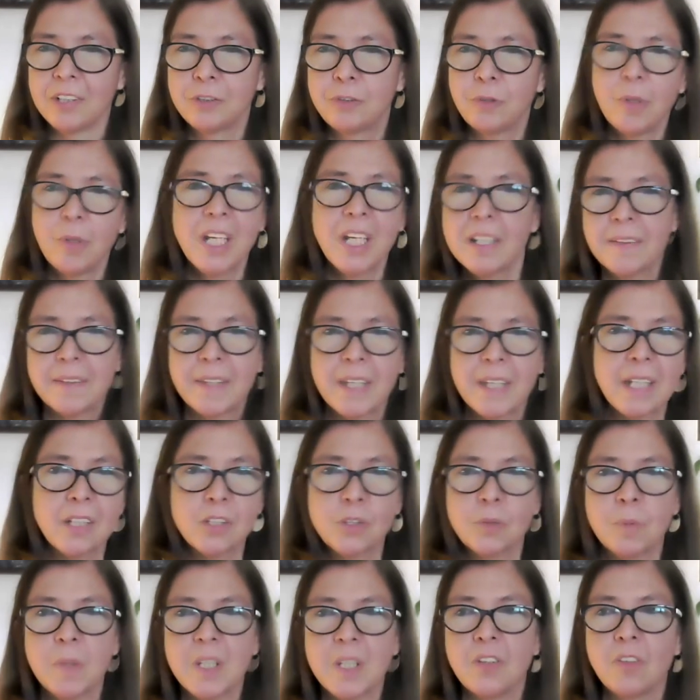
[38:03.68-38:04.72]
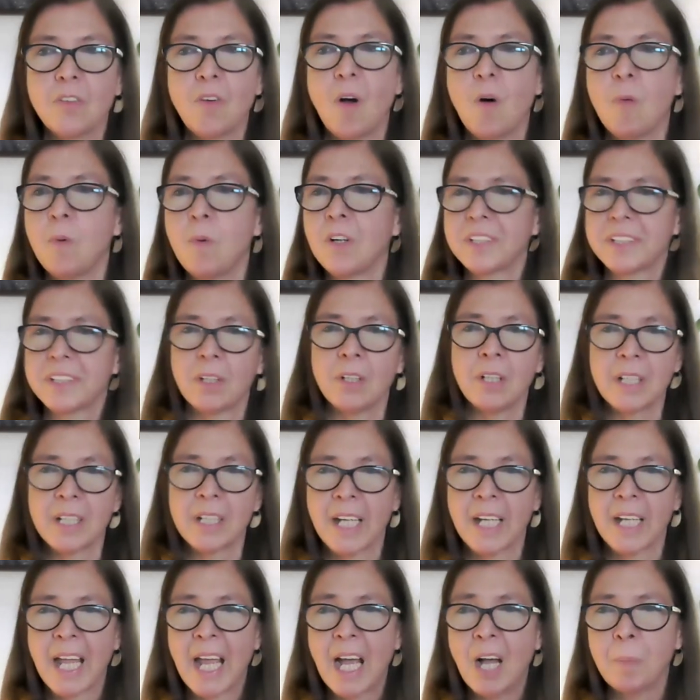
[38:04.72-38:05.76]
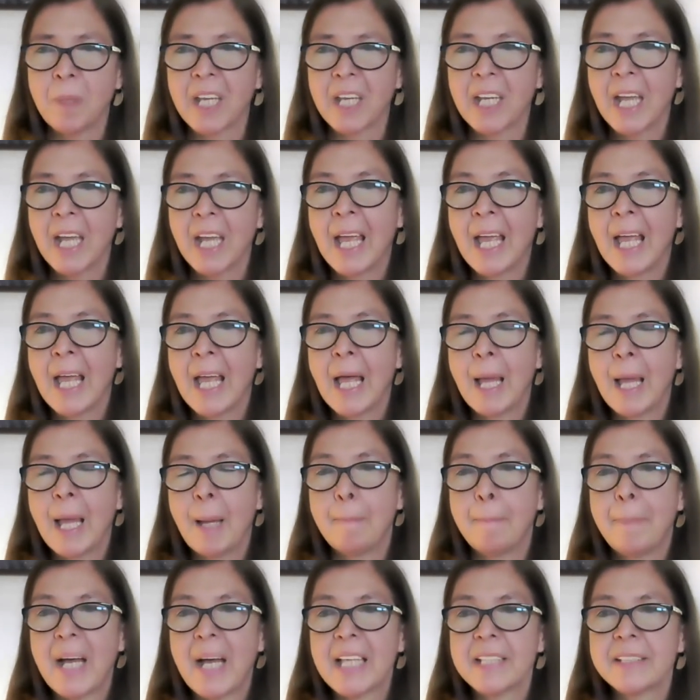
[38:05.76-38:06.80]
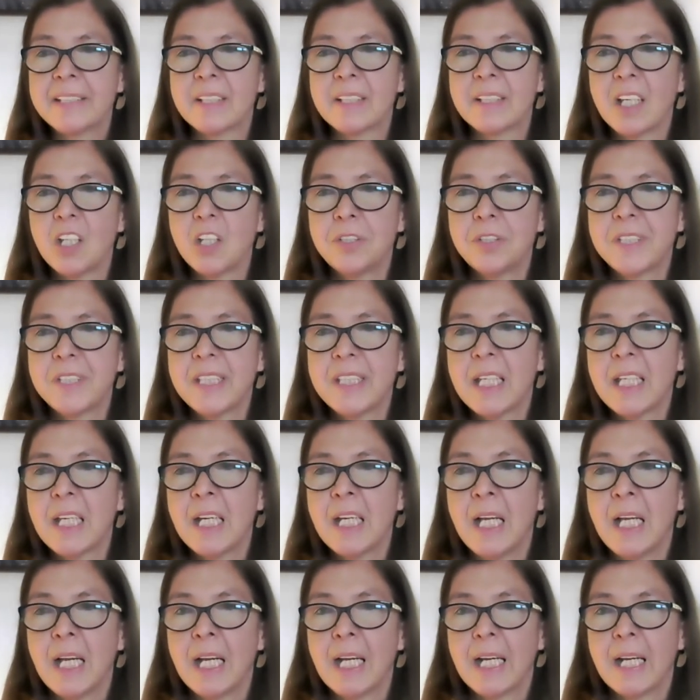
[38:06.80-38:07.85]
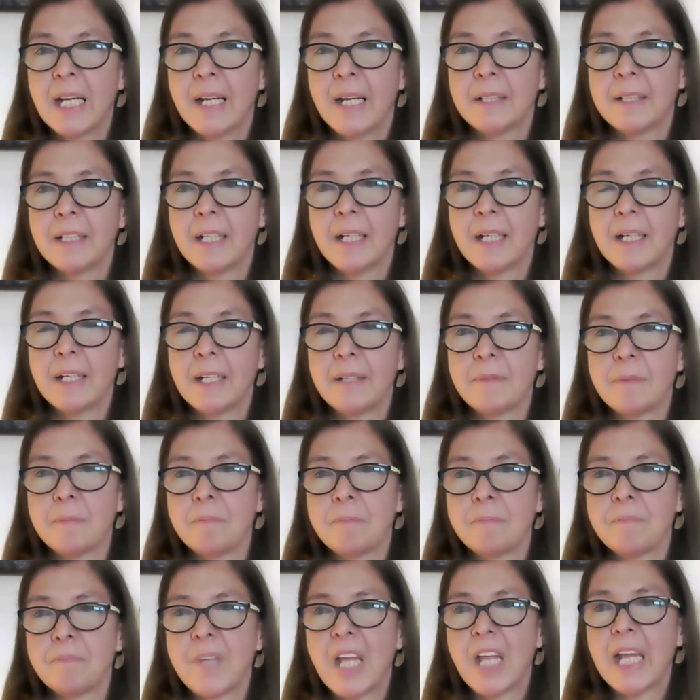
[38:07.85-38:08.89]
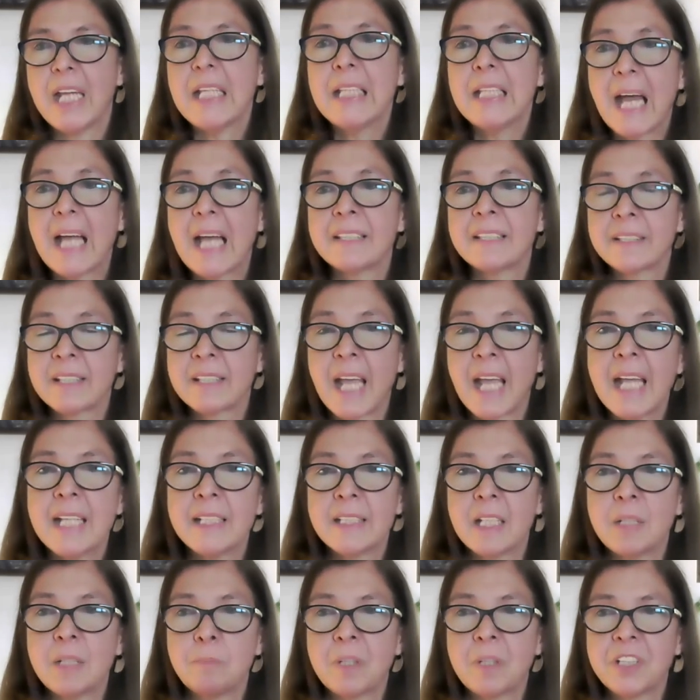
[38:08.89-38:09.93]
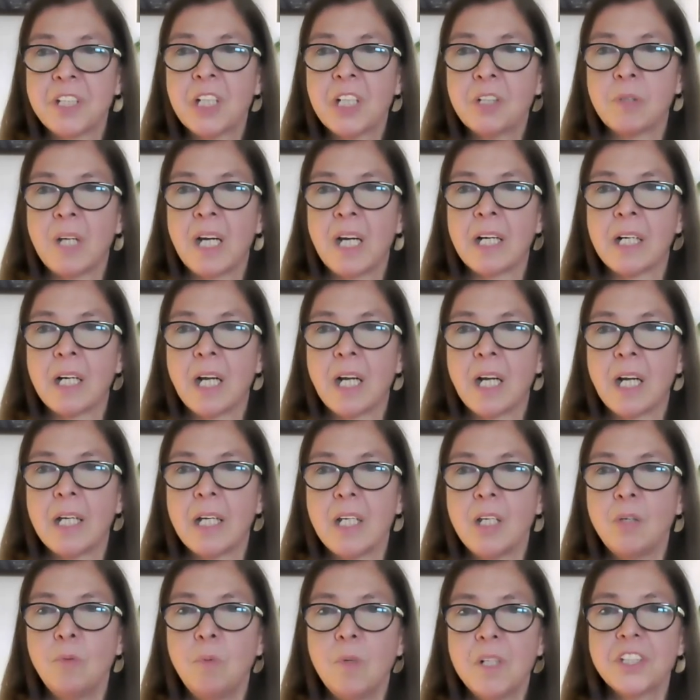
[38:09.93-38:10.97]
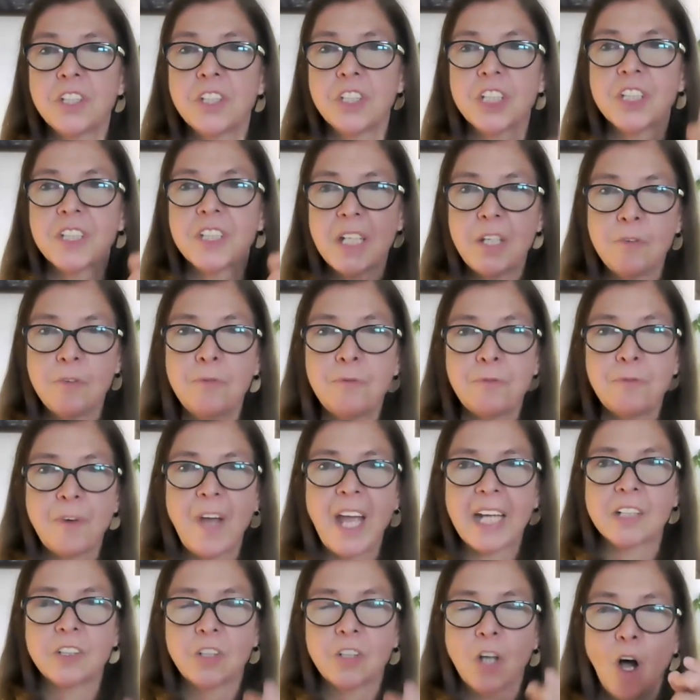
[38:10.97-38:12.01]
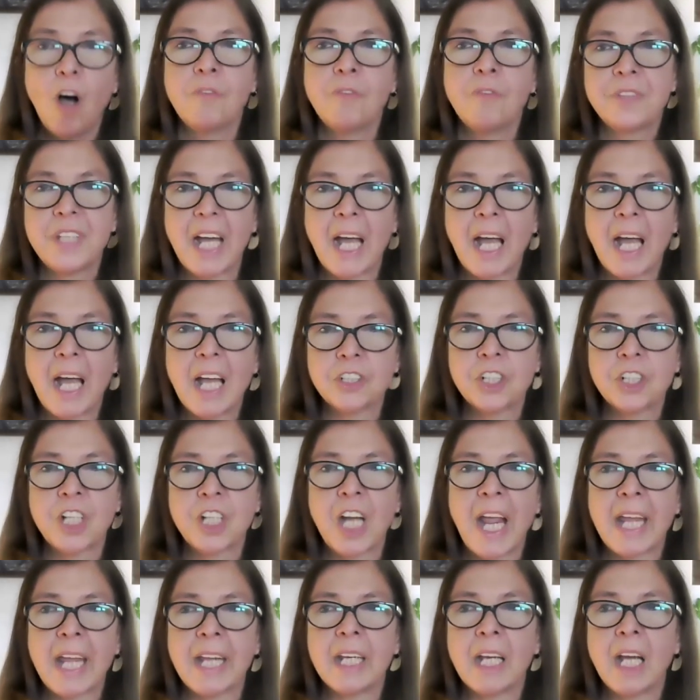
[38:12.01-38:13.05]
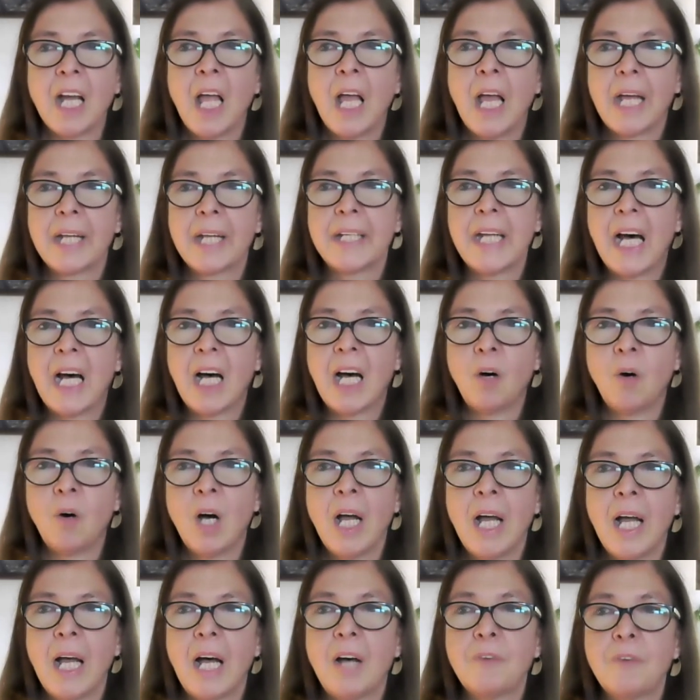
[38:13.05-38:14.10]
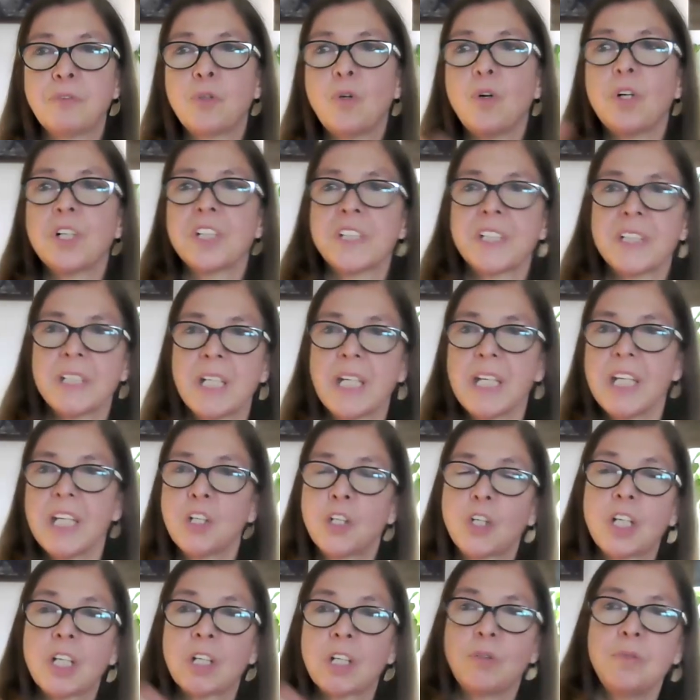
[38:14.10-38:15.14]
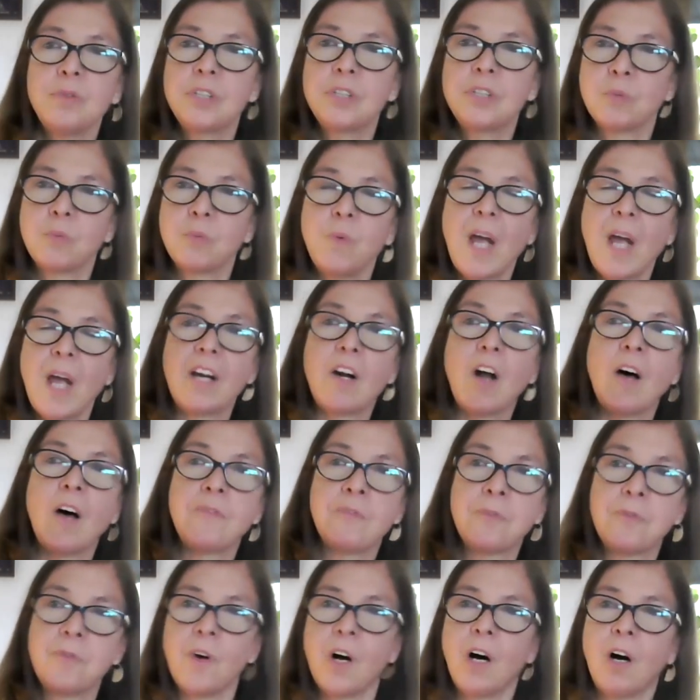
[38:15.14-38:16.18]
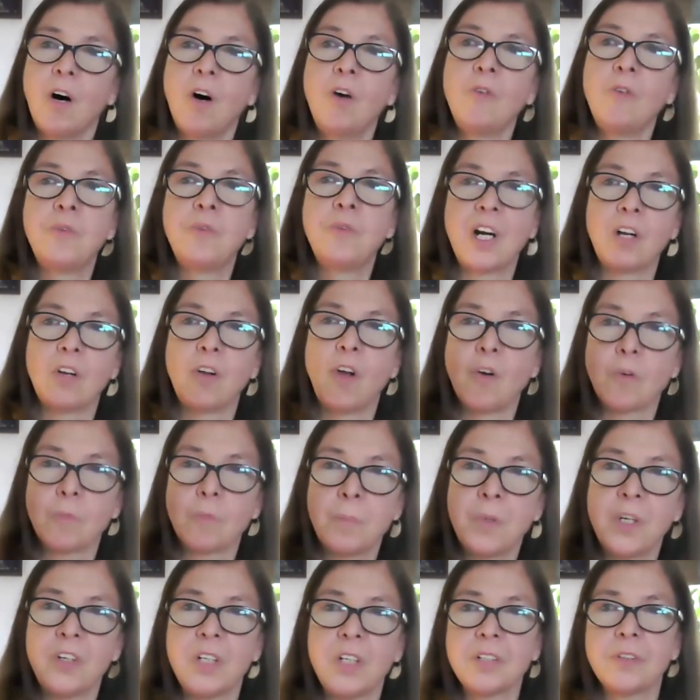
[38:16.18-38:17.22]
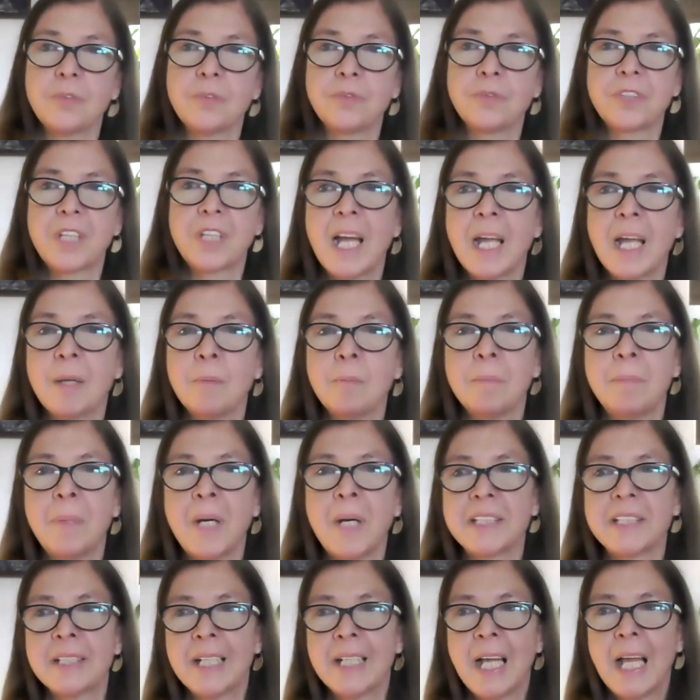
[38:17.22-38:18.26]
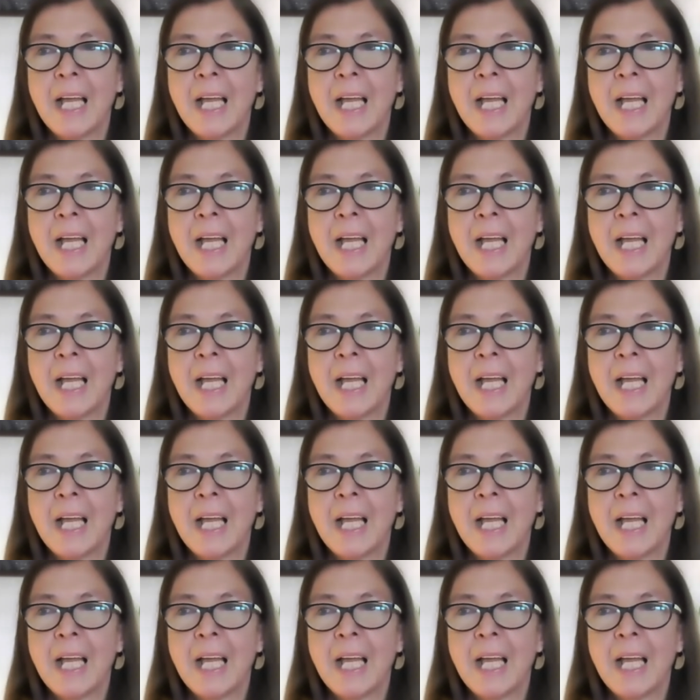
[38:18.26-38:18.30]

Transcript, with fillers: doing things with the robot or, or helping. But you see, uh, in that case in particular, it was just the effect of the handshake. Now, of course, it could wear off over a long period of time, but